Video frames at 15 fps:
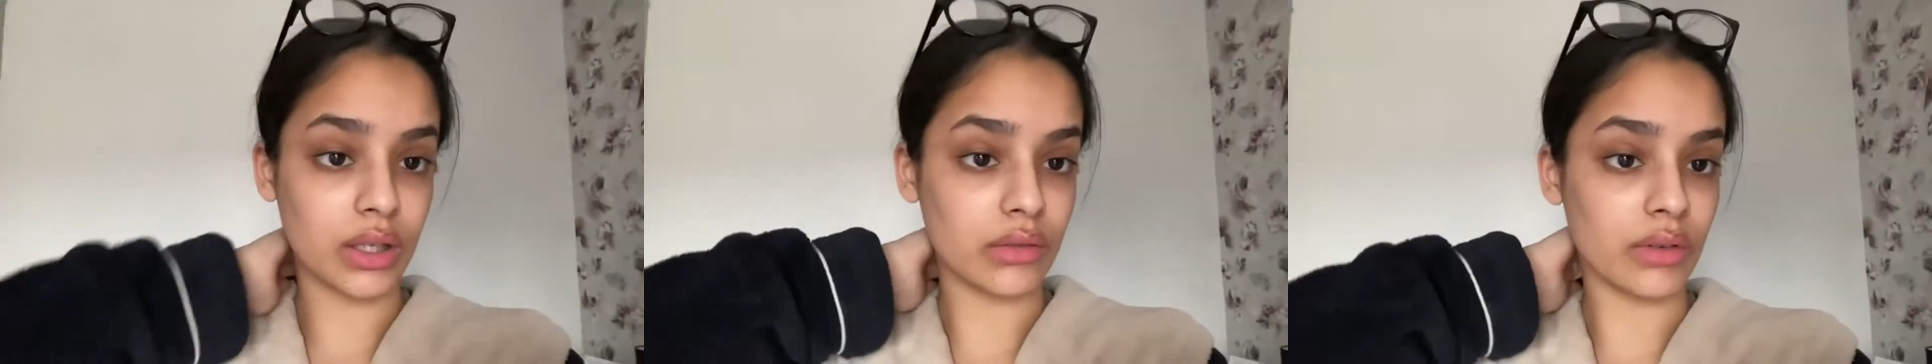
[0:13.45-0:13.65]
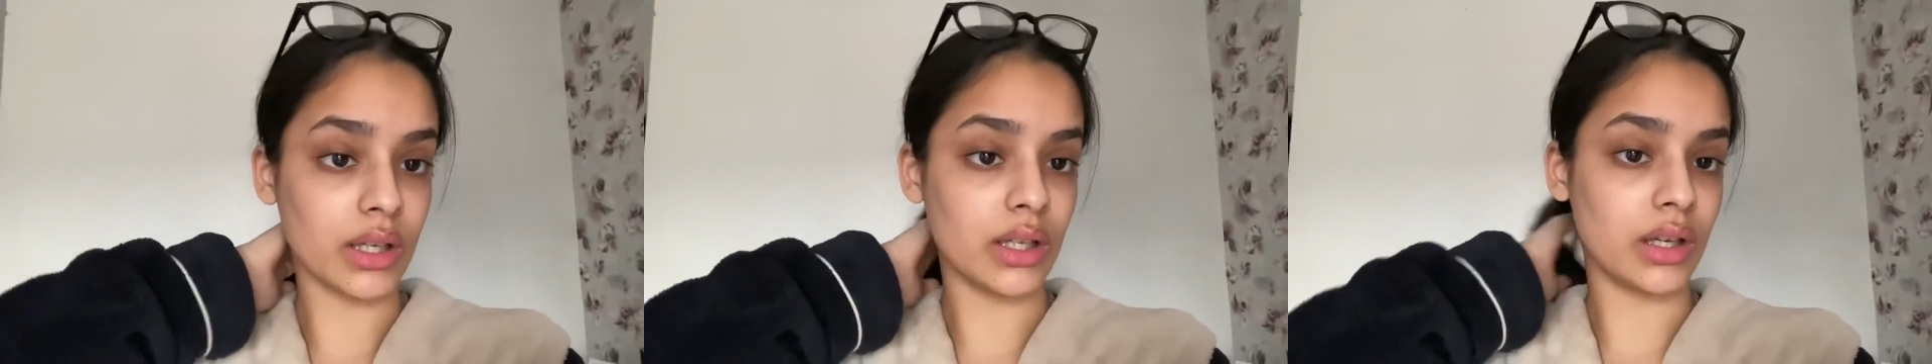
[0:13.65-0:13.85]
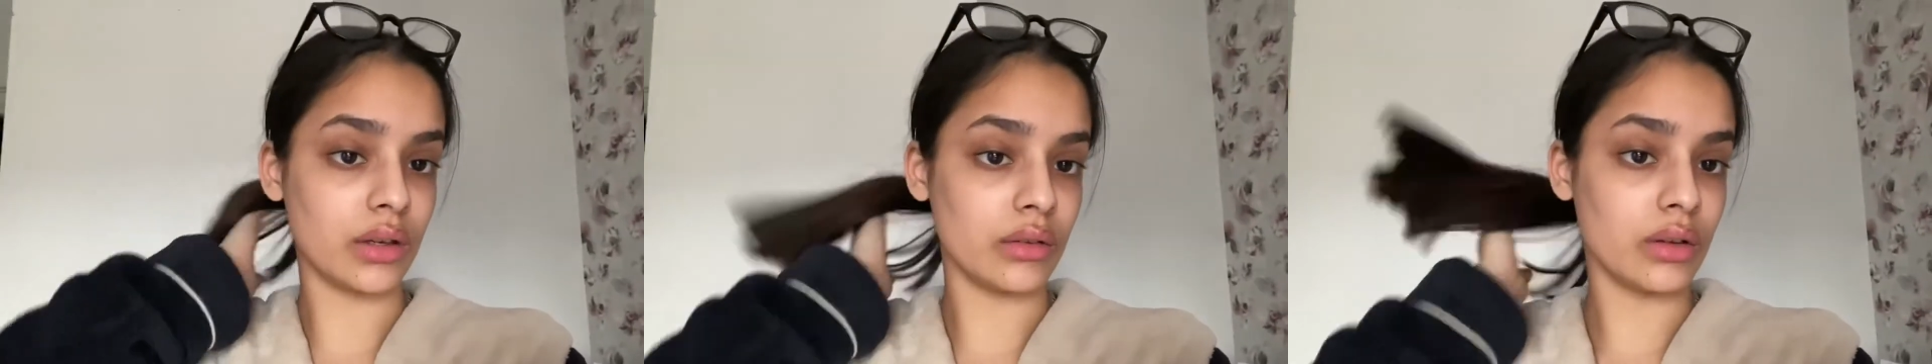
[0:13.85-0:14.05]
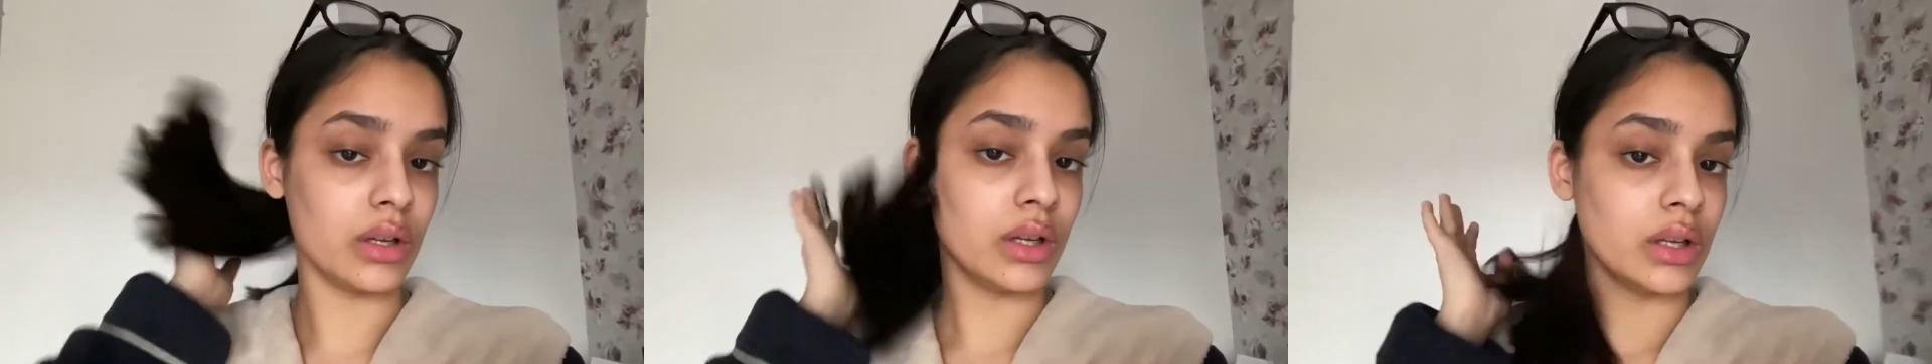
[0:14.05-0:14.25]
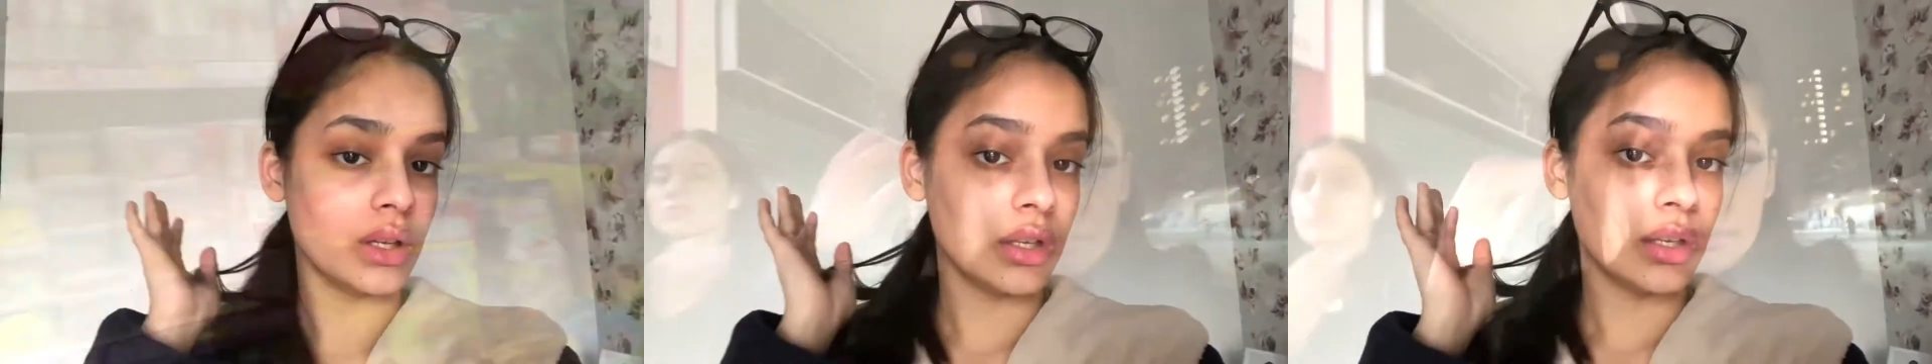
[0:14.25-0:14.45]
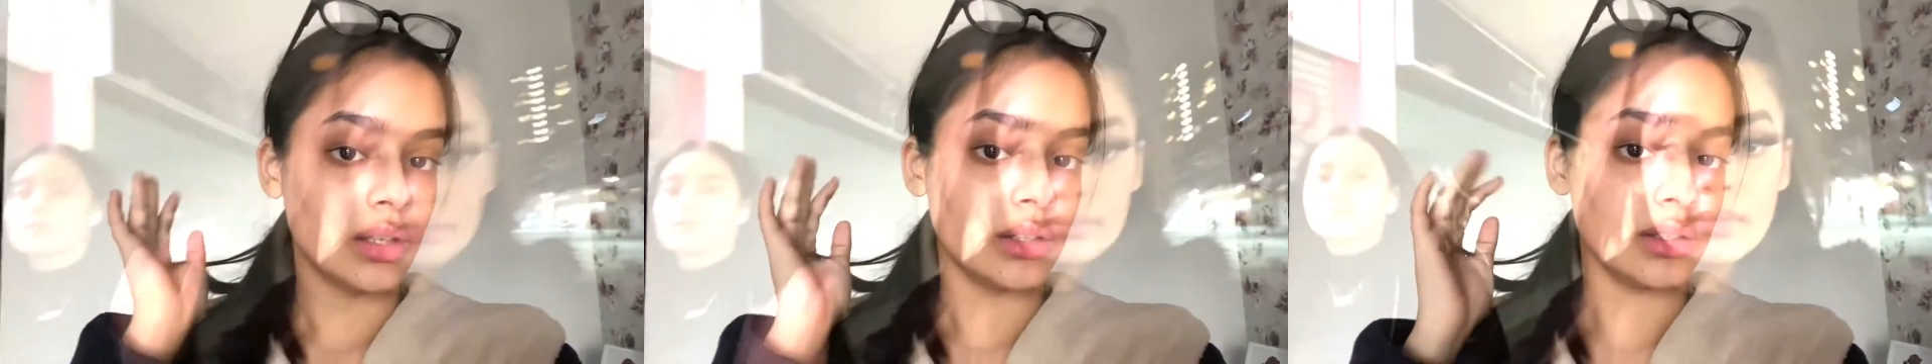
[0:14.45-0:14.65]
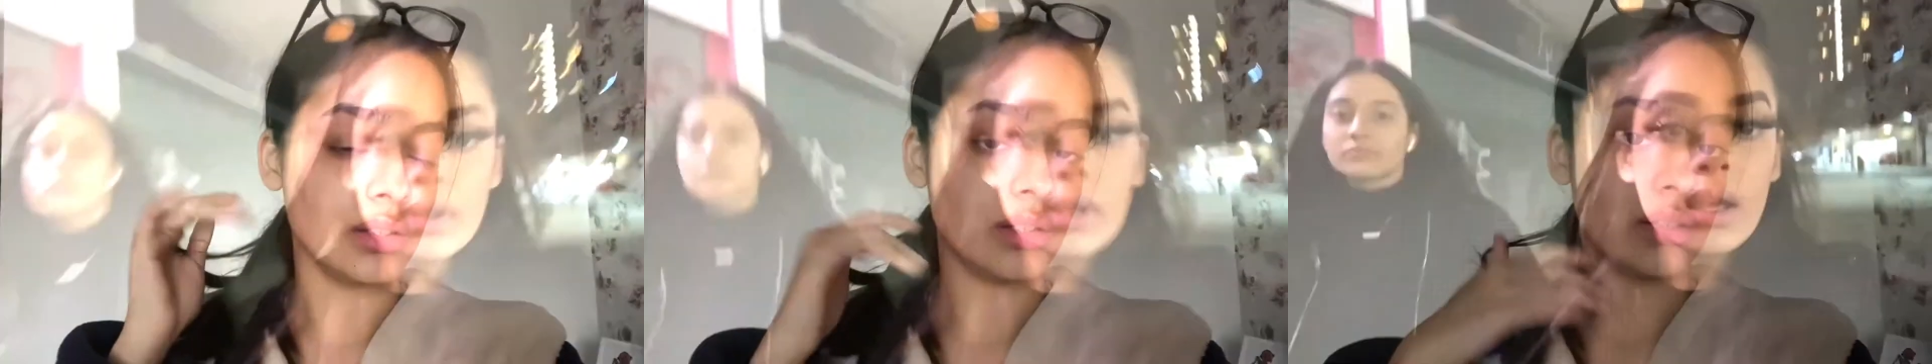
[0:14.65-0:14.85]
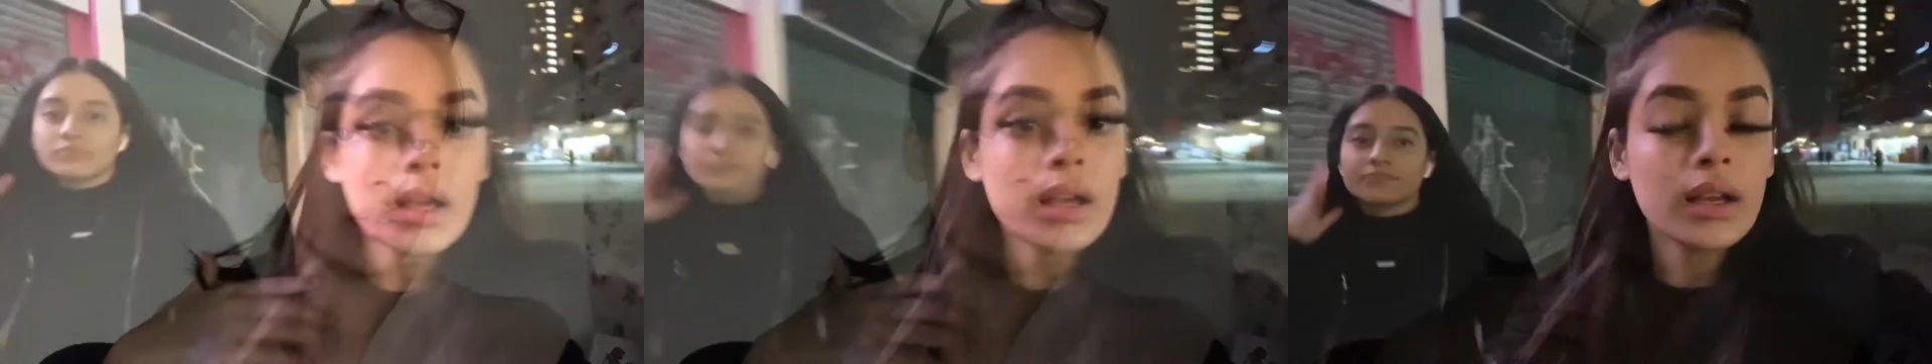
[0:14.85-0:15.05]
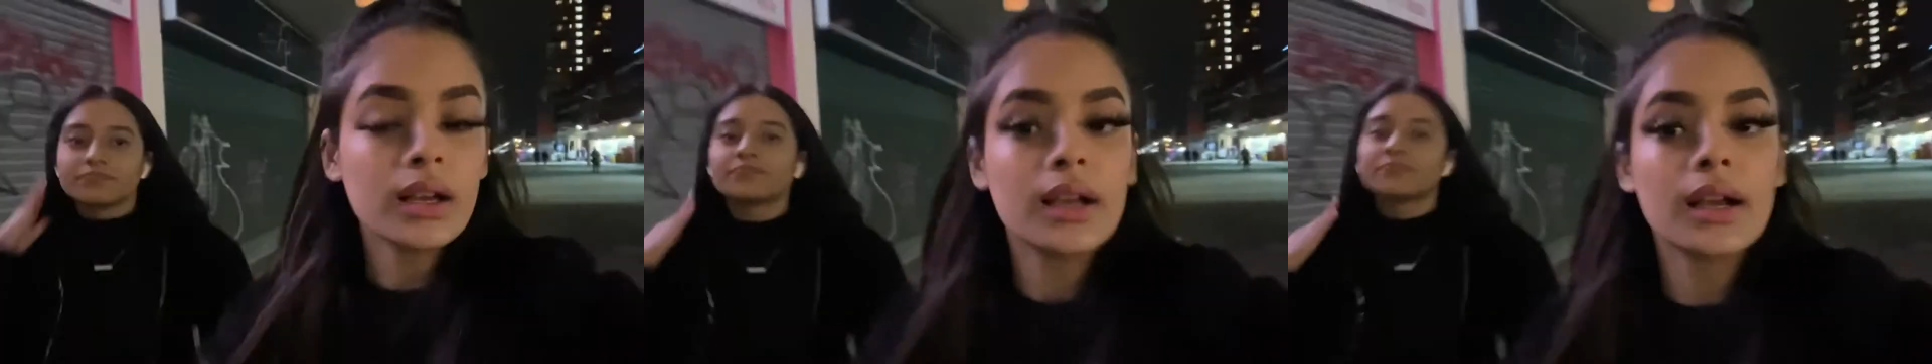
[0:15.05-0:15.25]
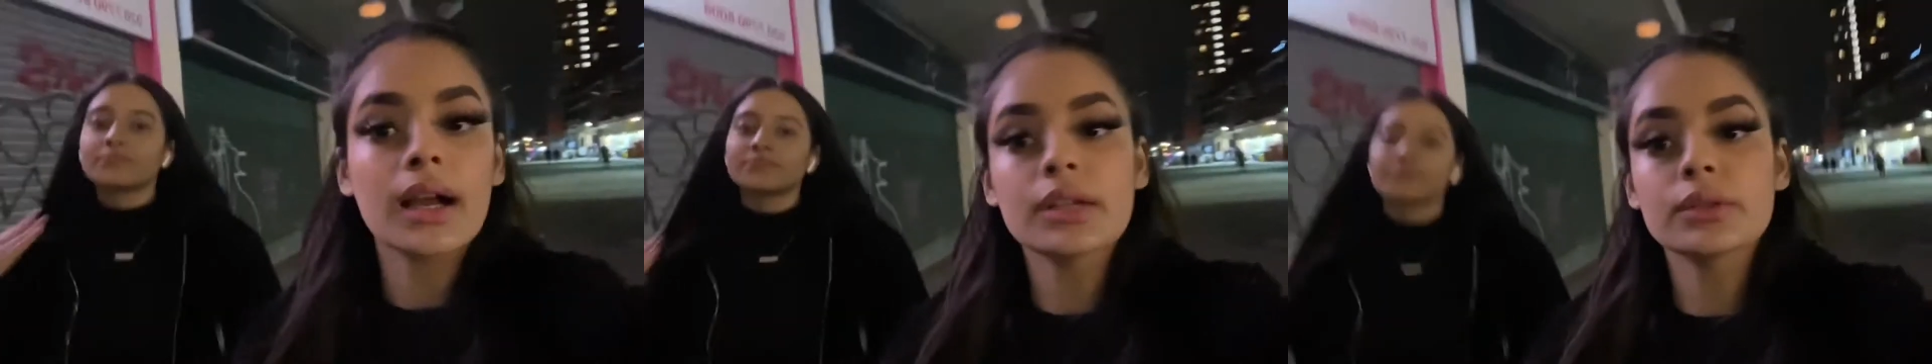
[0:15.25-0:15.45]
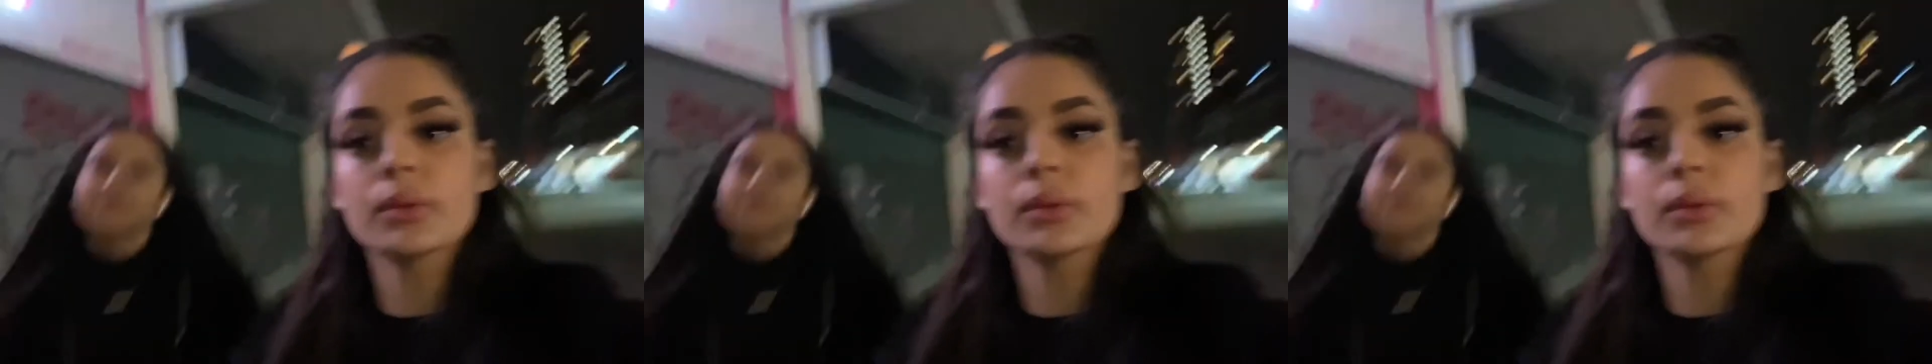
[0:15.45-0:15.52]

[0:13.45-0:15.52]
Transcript: right now. Guys, we're